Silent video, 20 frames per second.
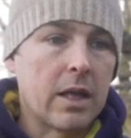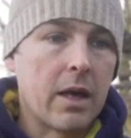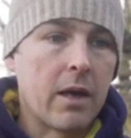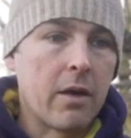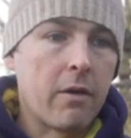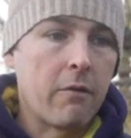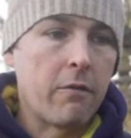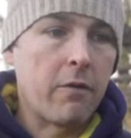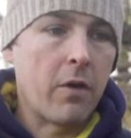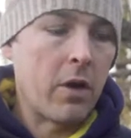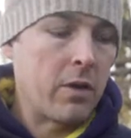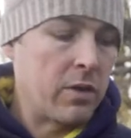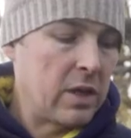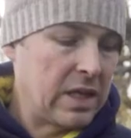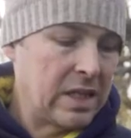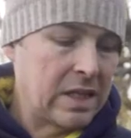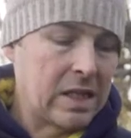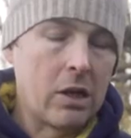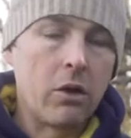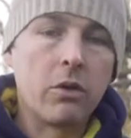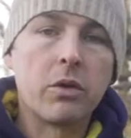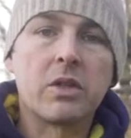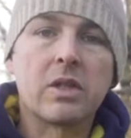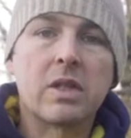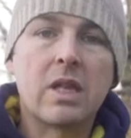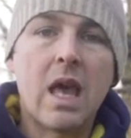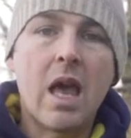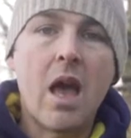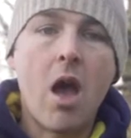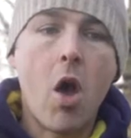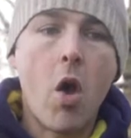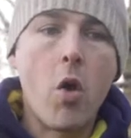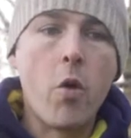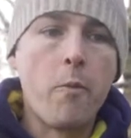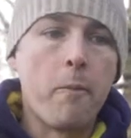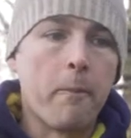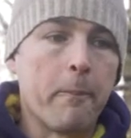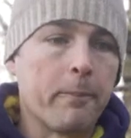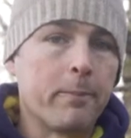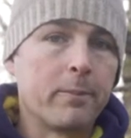uh, find these logs their
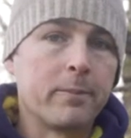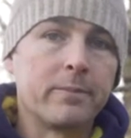home.